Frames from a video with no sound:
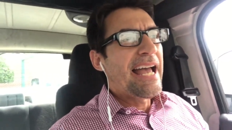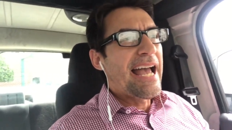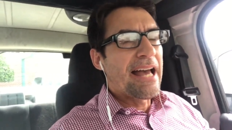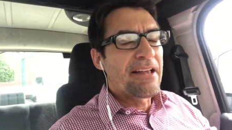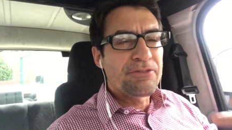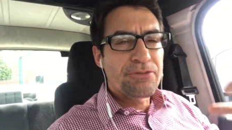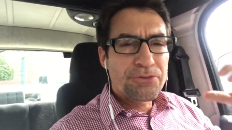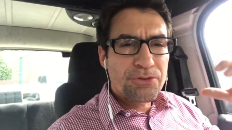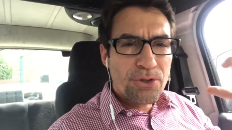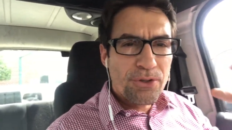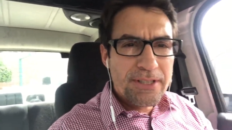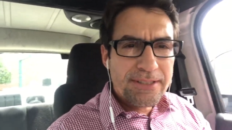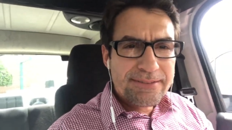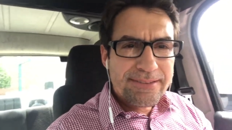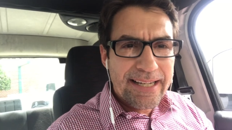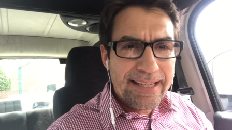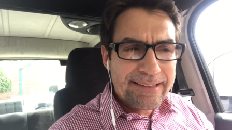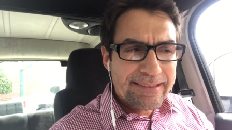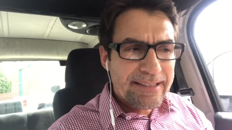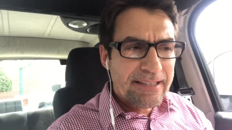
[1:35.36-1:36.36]
And
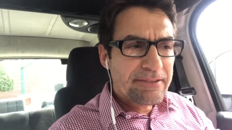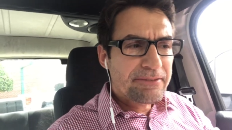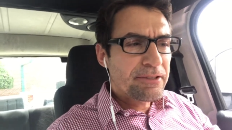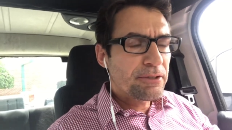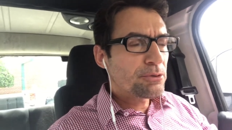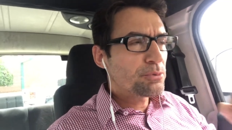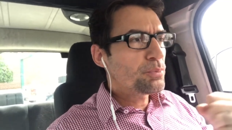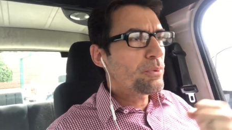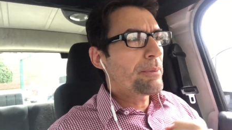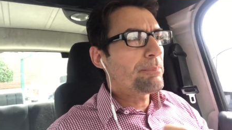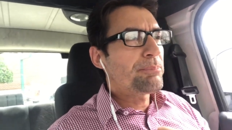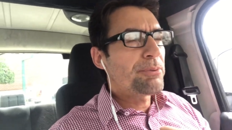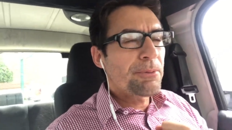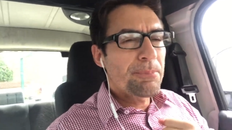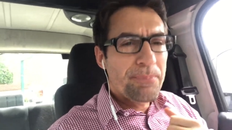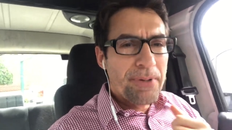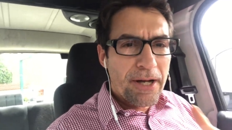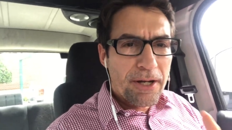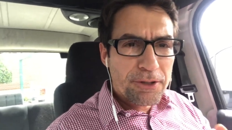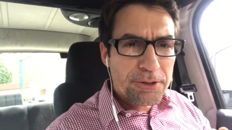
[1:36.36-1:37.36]
stories like this is what
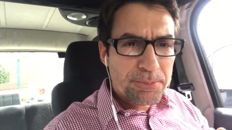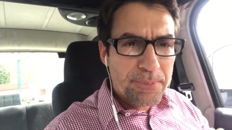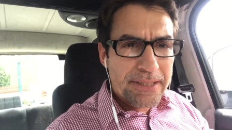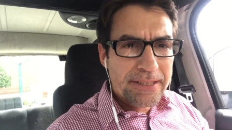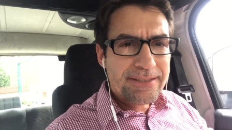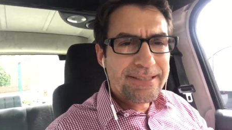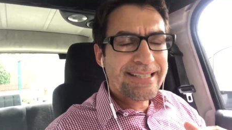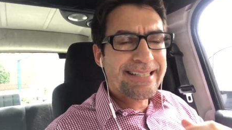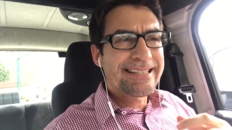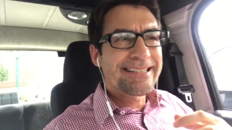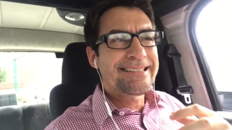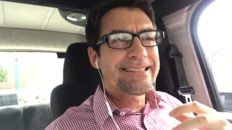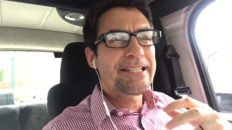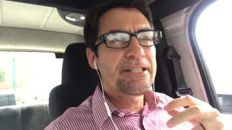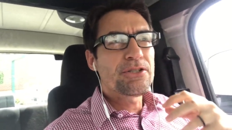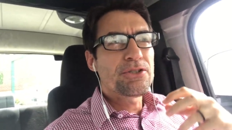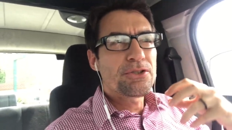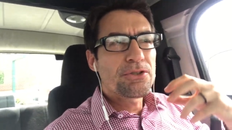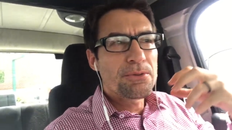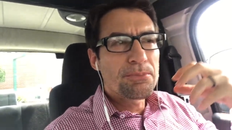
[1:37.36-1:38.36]
propels me to
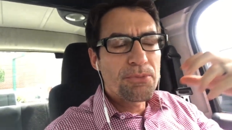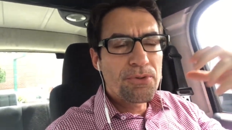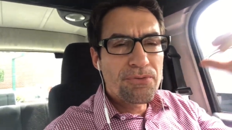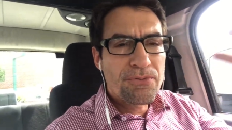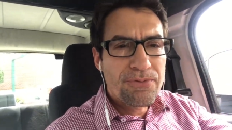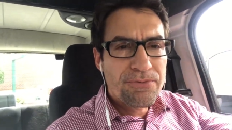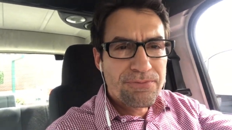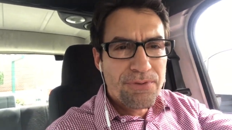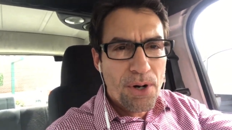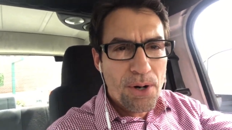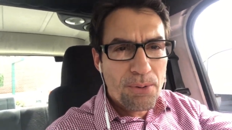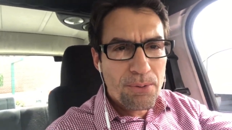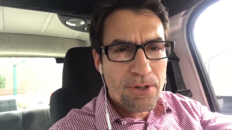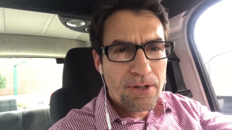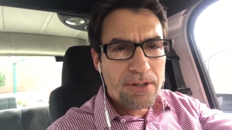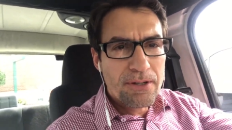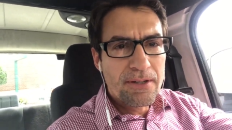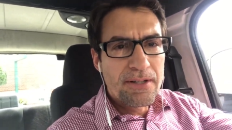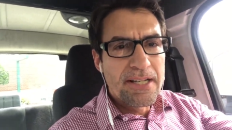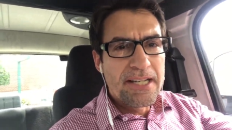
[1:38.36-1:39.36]
continue to move
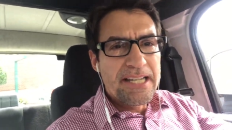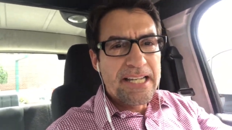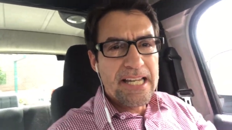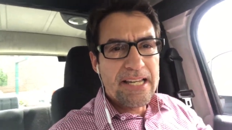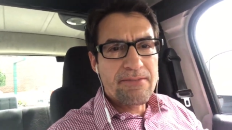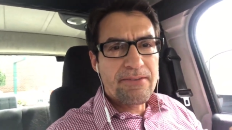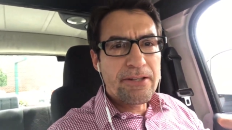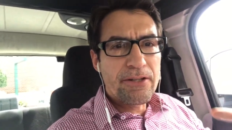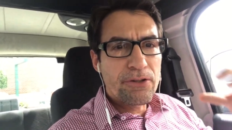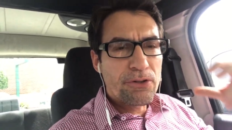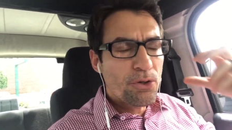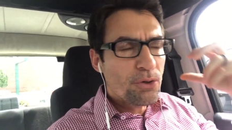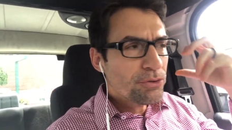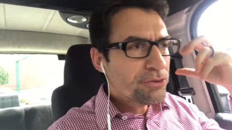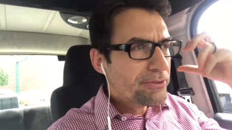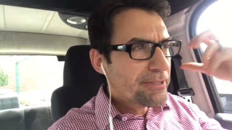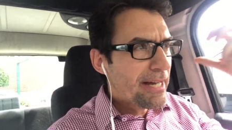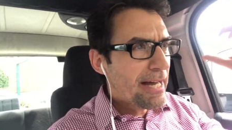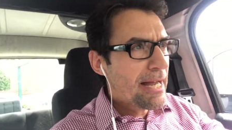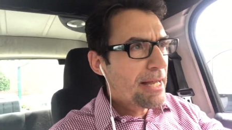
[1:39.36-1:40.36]
forward, even in
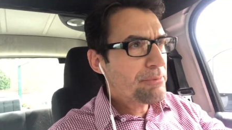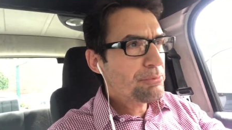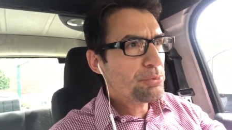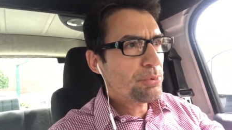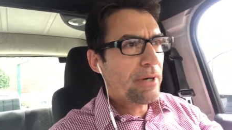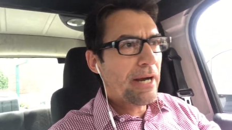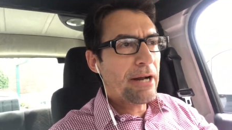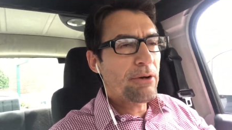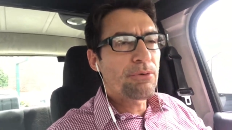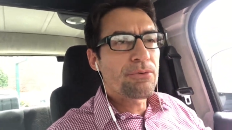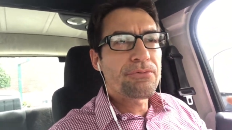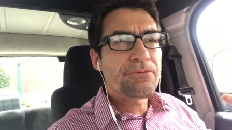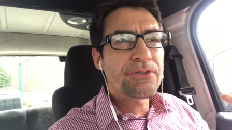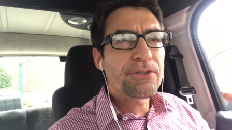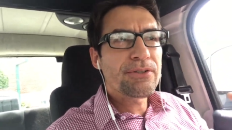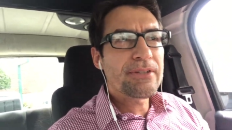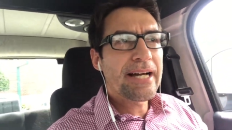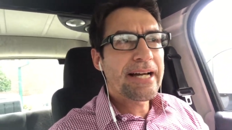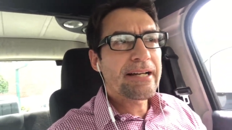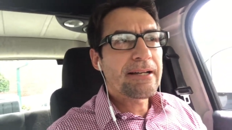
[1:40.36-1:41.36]
those times where I don't
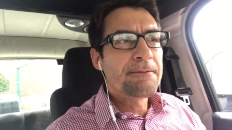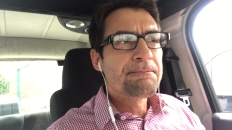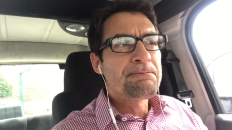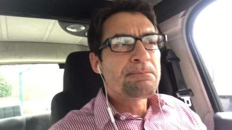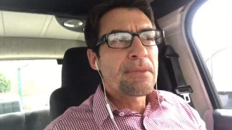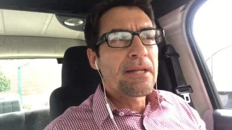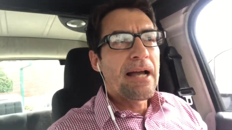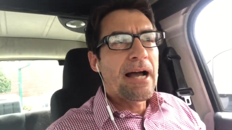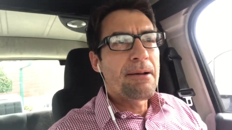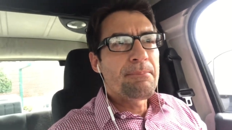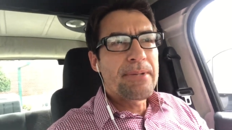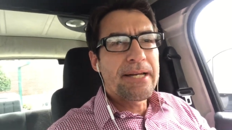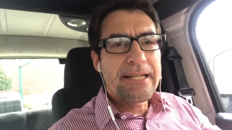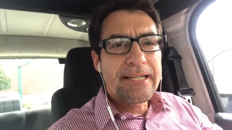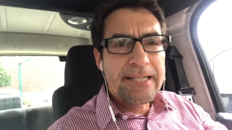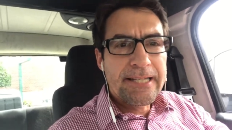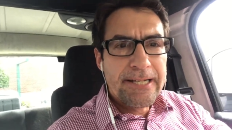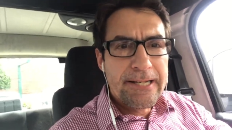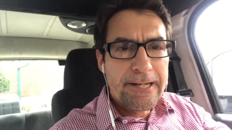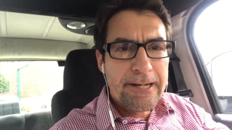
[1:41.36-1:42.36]
feel like I'm
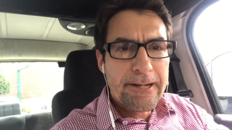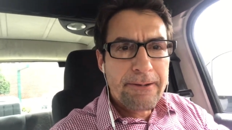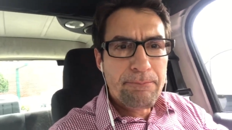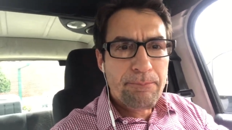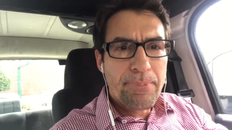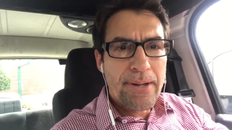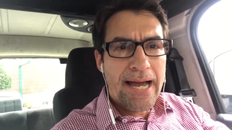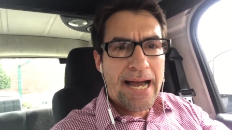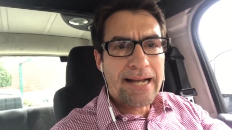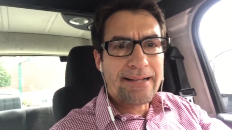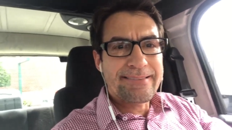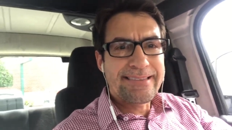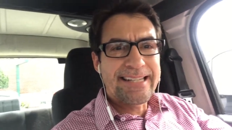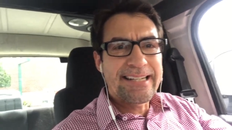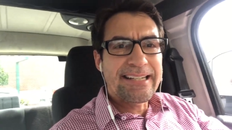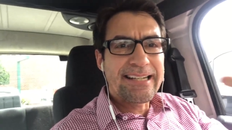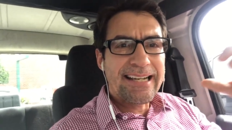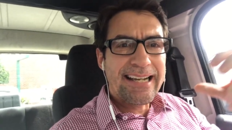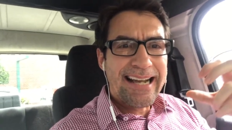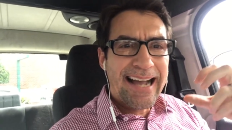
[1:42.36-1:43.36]
making an impact.
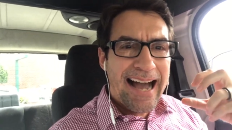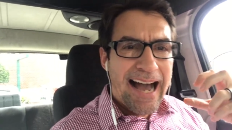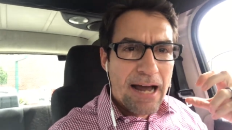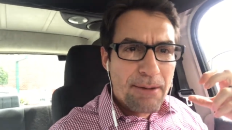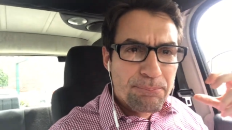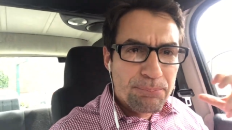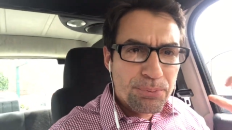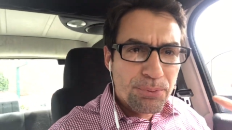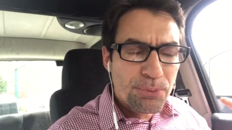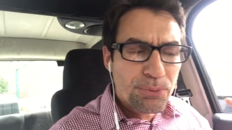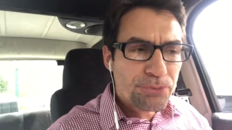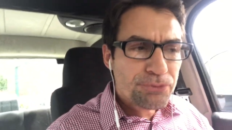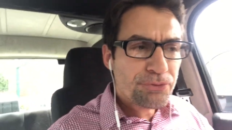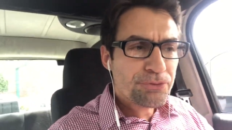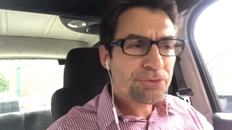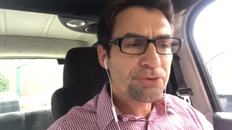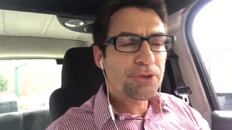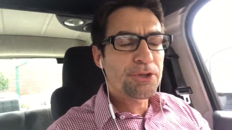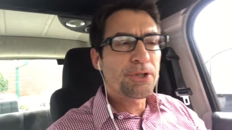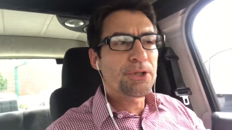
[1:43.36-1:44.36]
Then God
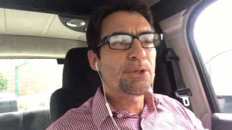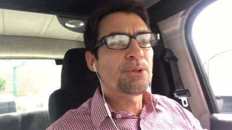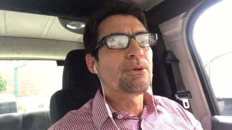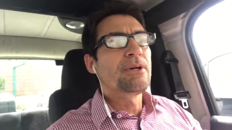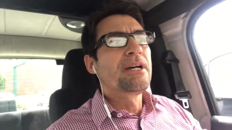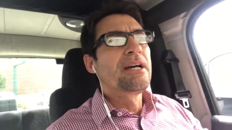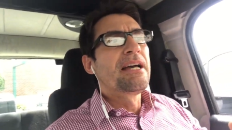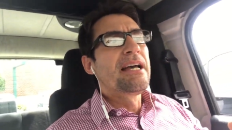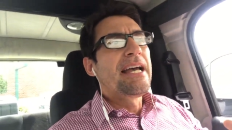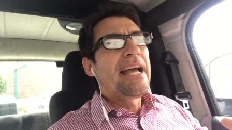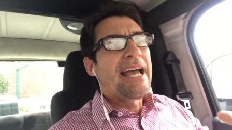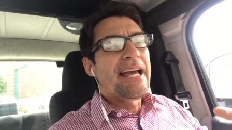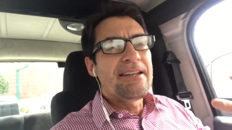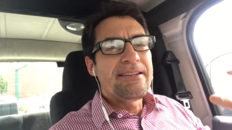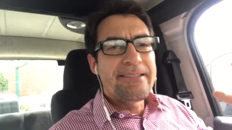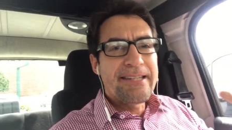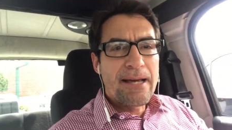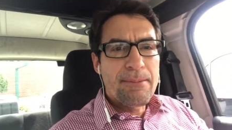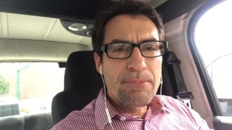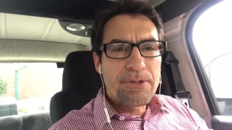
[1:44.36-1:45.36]
pulls through
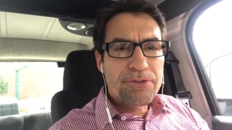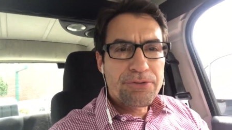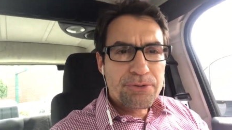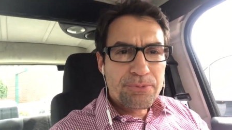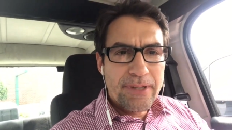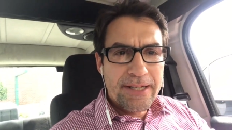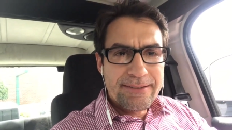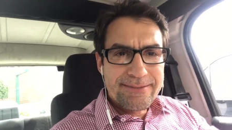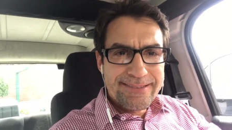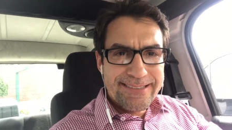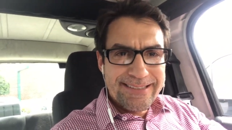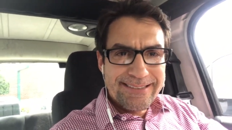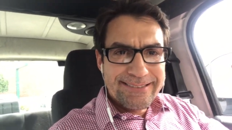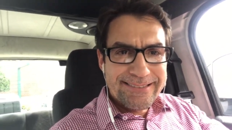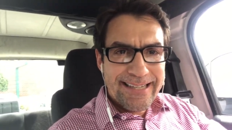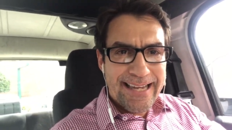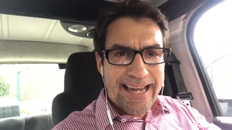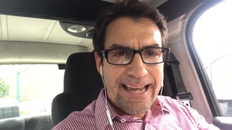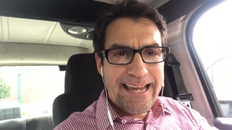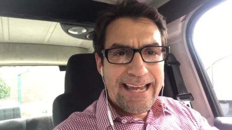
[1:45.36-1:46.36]
and demonstrates
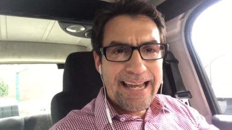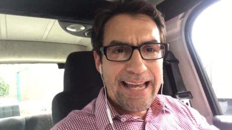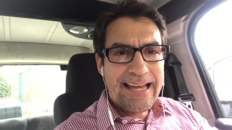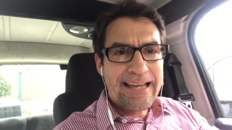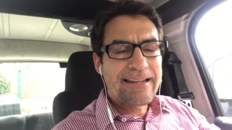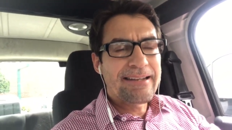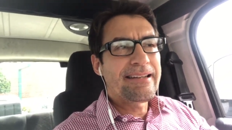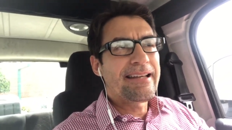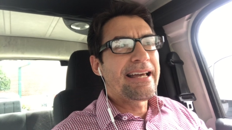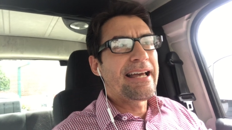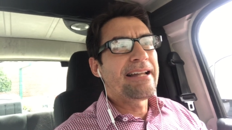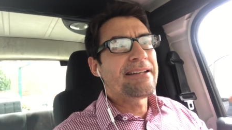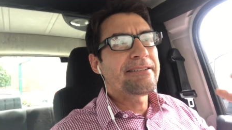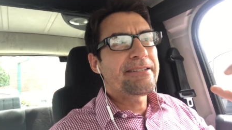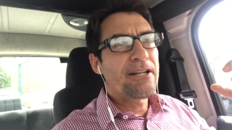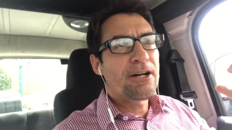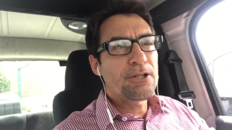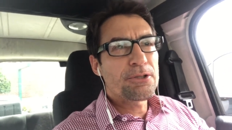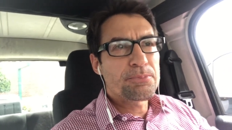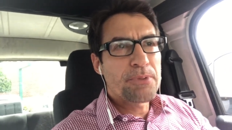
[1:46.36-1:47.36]
his hand
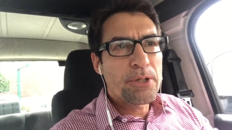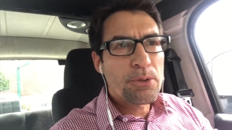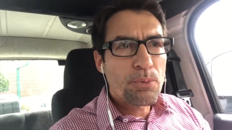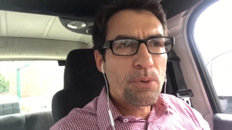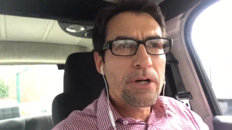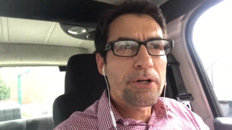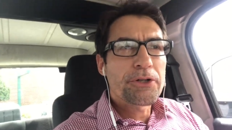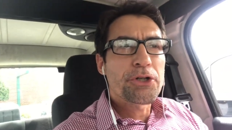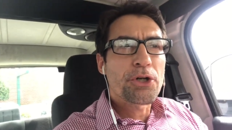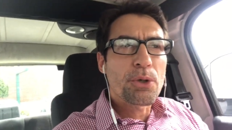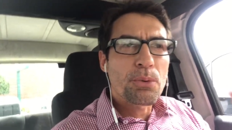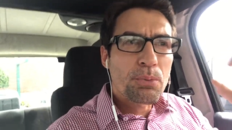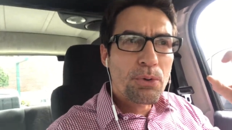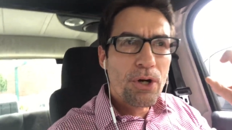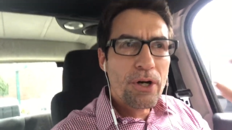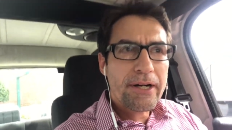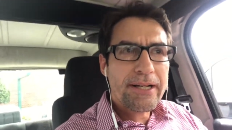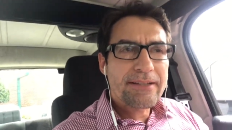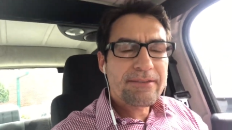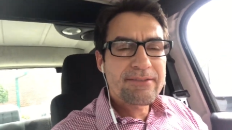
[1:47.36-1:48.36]
and tells me, well, your
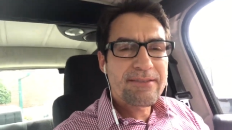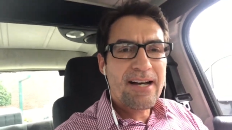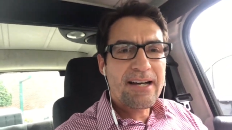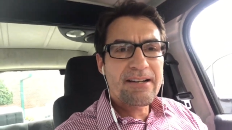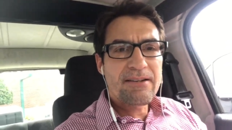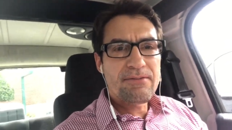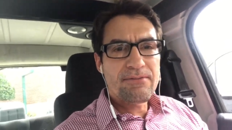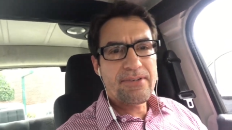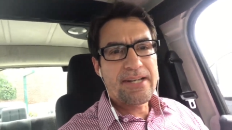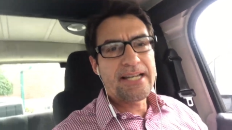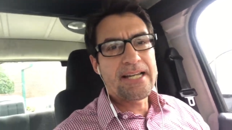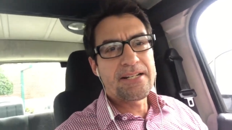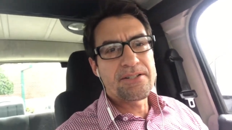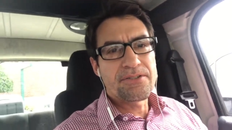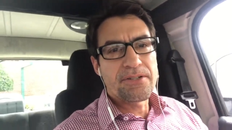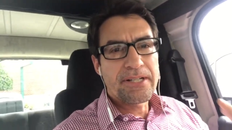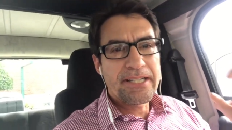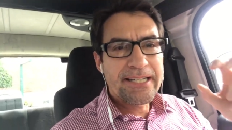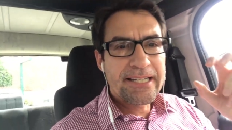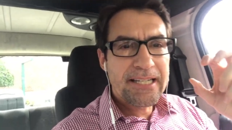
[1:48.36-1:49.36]
work is not in vain.